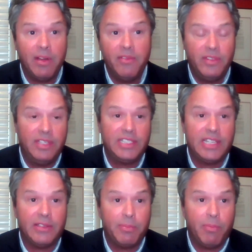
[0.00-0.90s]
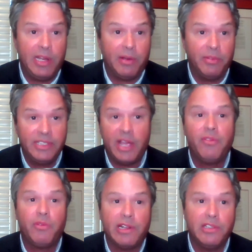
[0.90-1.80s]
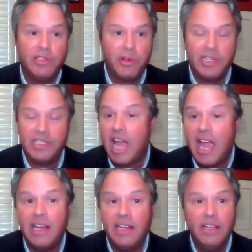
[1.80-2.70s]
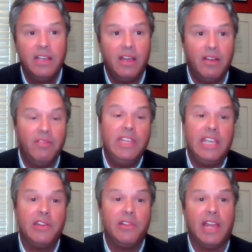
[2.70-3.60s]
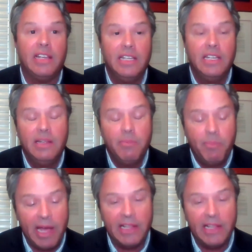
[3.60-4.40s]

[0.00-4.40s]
of the, self-regulatory side of the internet. But